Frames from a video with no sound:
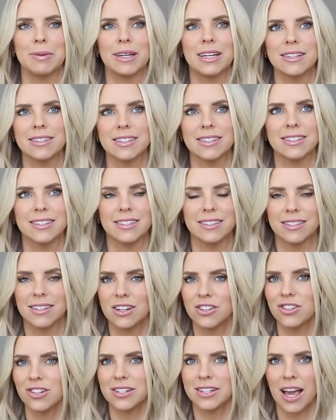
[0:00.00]
because this is
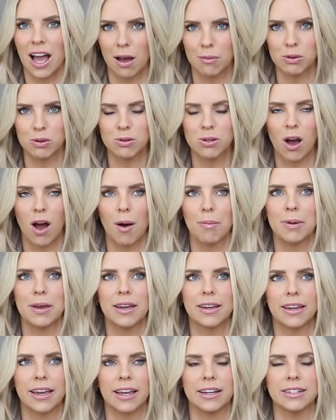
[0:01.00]
such a taboo
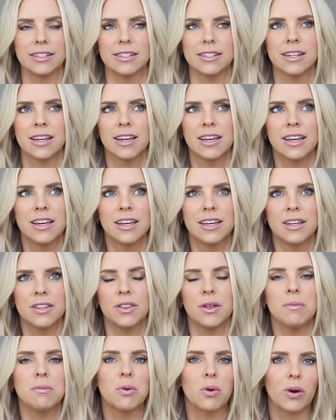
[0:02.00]
topic and
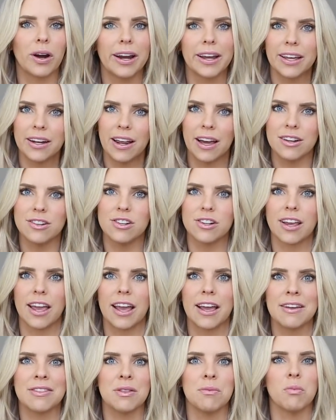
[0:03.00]
the more I can
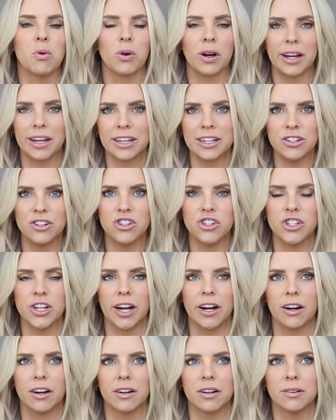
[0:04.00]
educate and the more I can
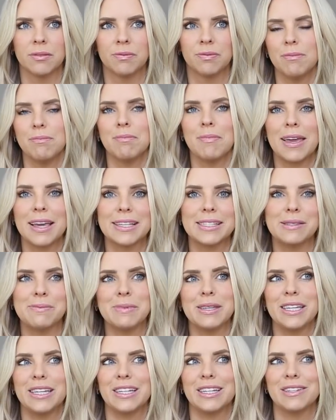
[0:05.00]
share makes
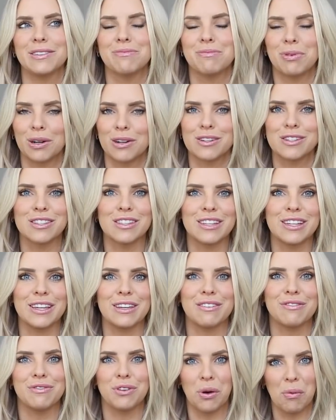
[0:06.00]
me
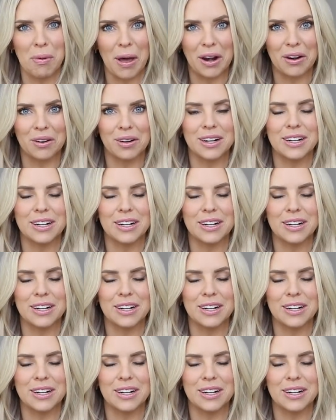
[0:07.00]
personally feel better.